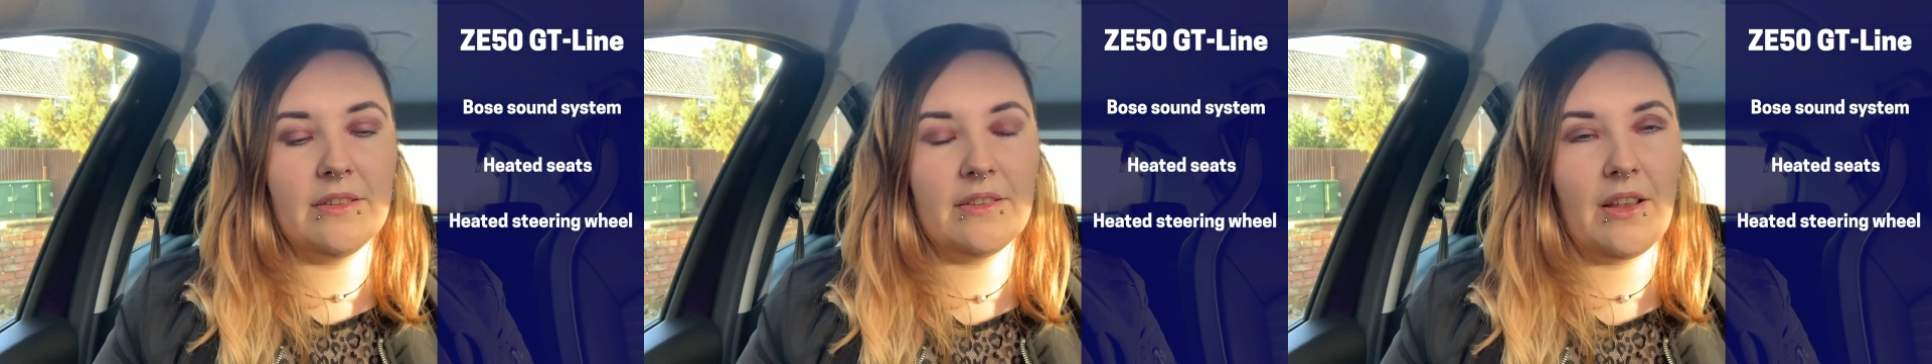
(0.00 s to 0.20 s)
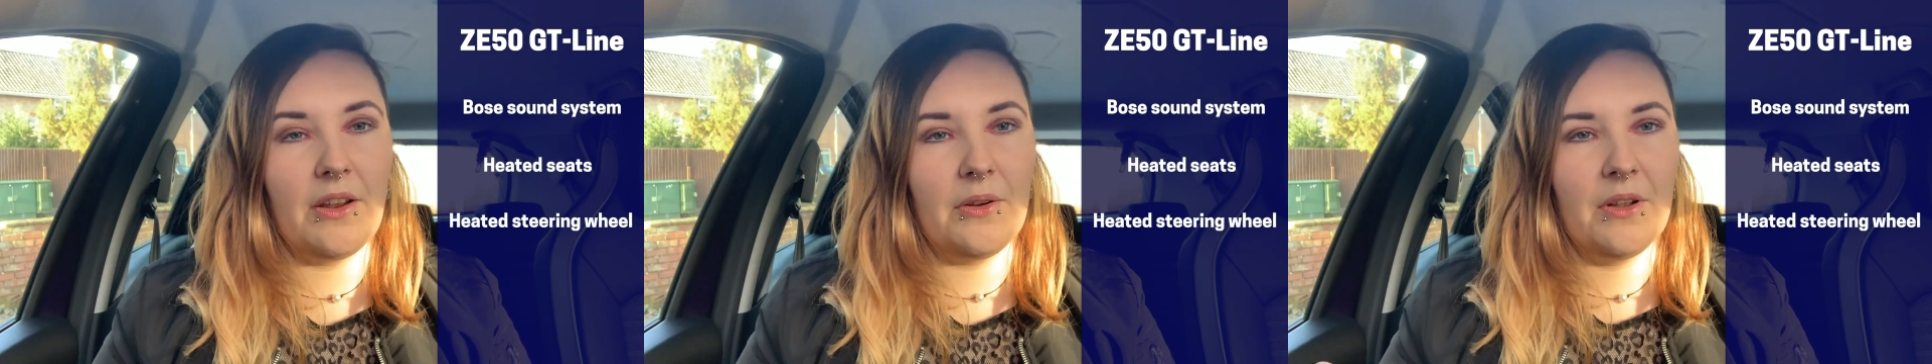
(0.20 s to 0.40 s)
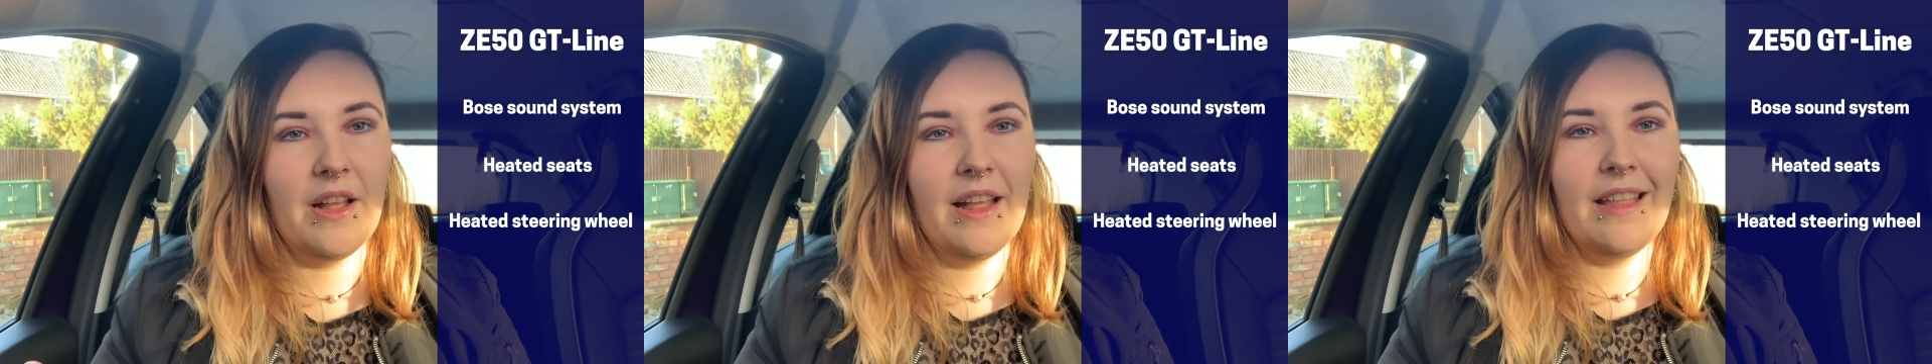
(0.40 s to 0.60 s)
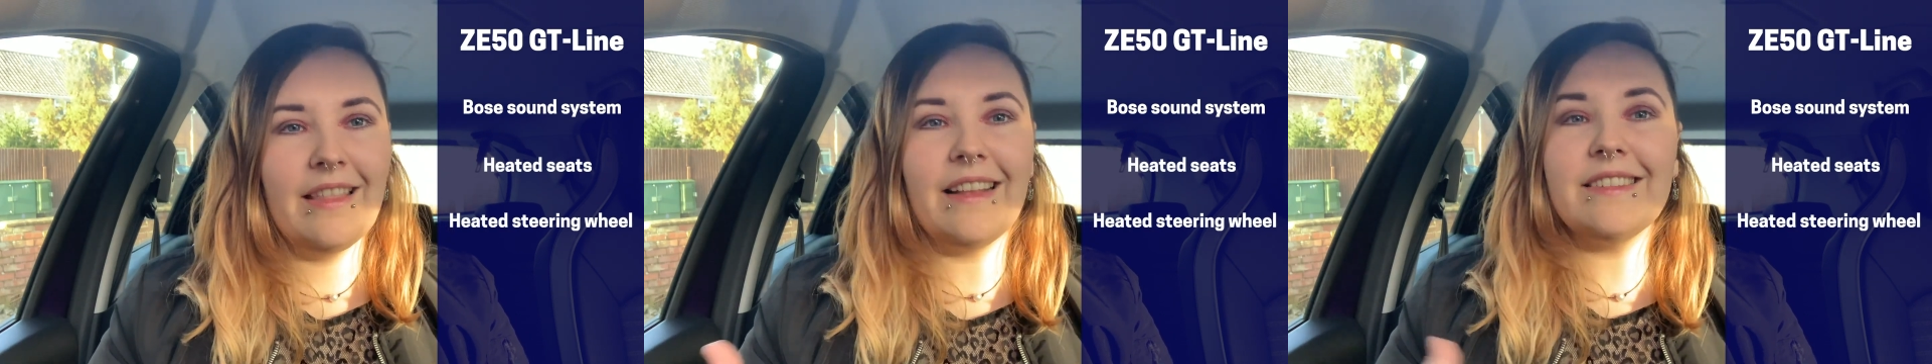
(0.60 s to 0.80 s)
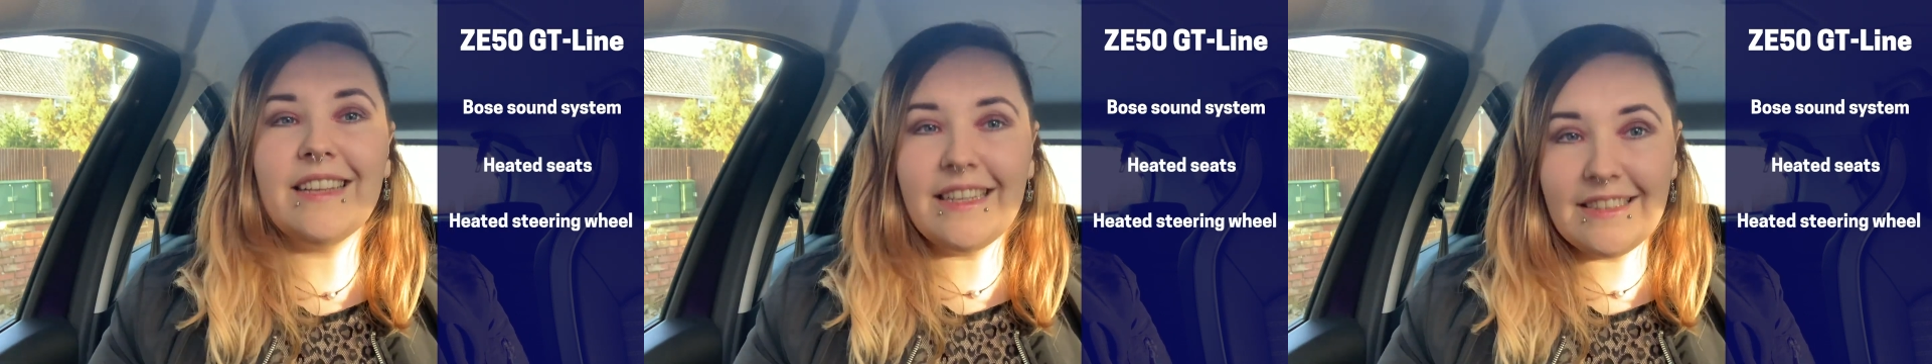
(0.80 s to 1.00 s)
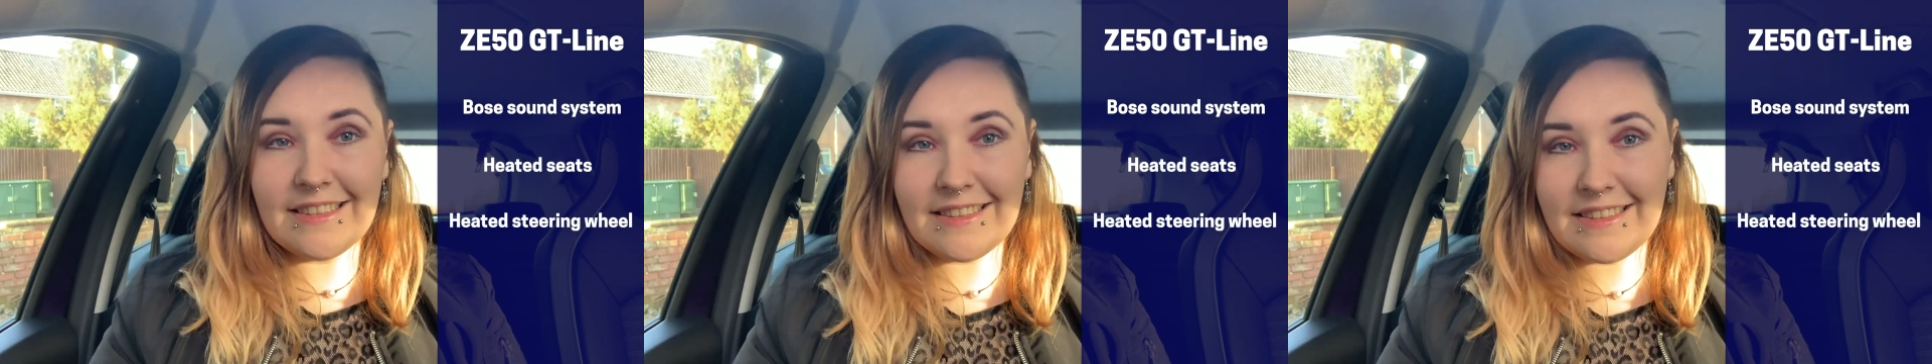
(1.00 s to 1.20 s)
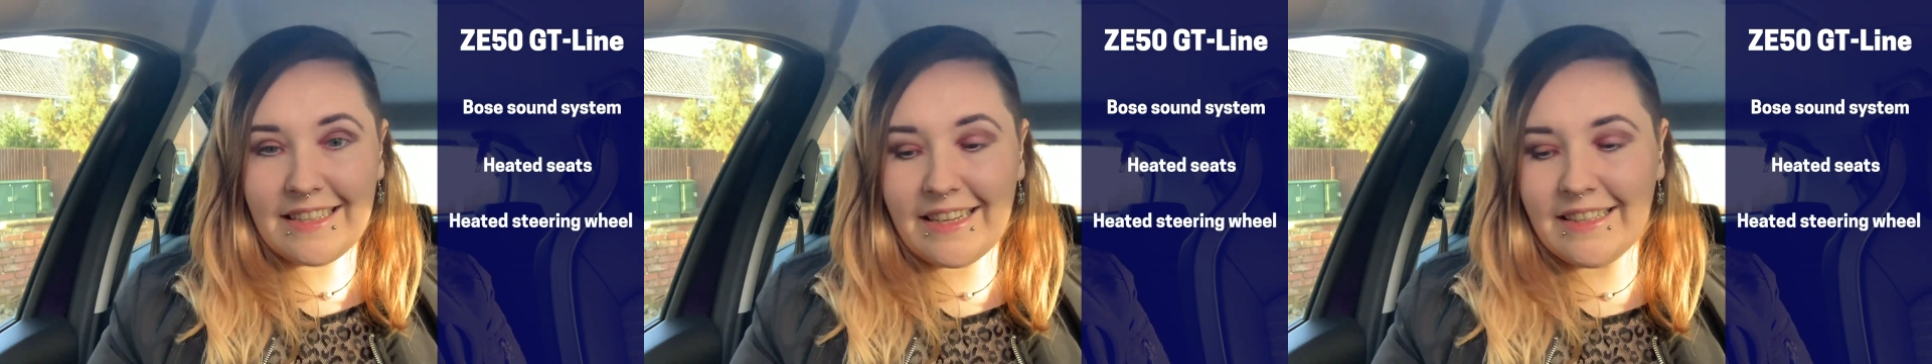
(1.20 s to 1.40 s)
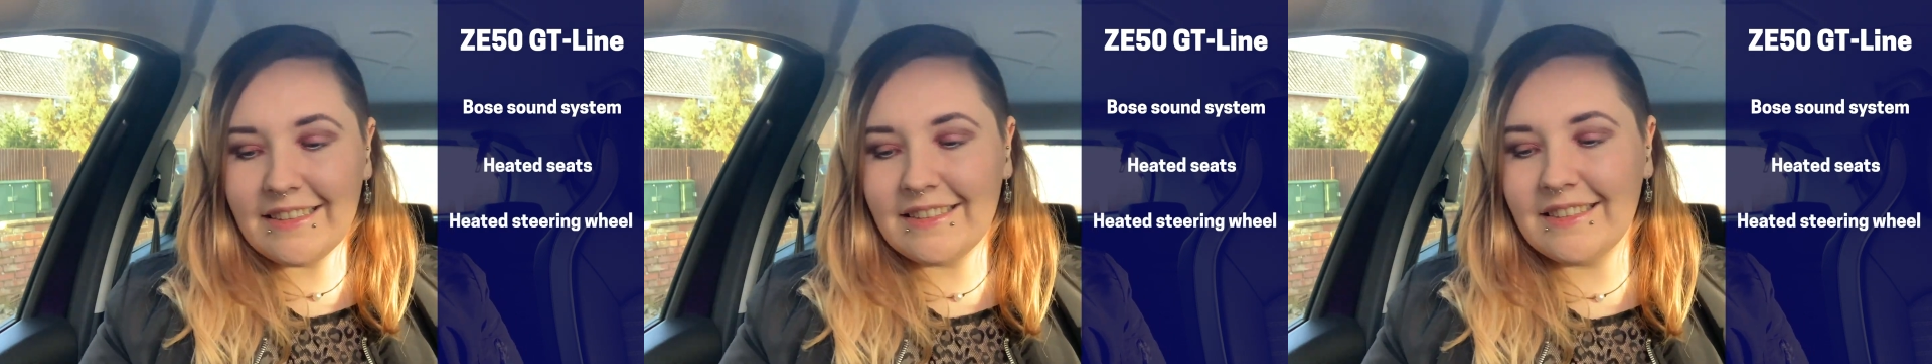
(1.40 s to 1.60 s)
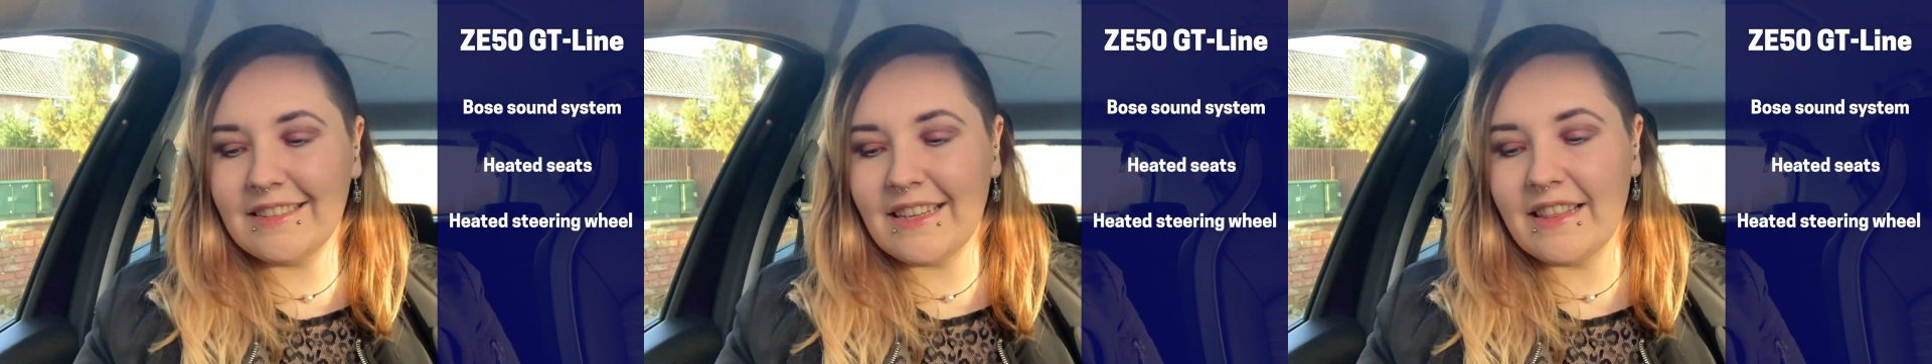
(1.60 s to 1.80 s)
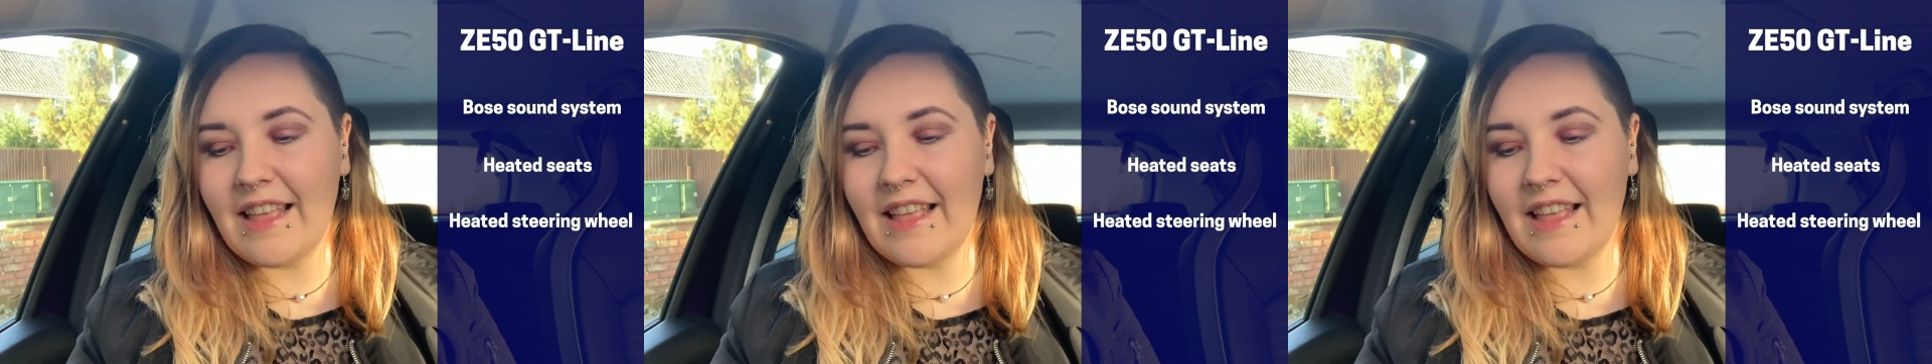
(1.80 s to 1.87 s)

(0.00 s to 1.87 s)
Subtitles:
So that's heated seats,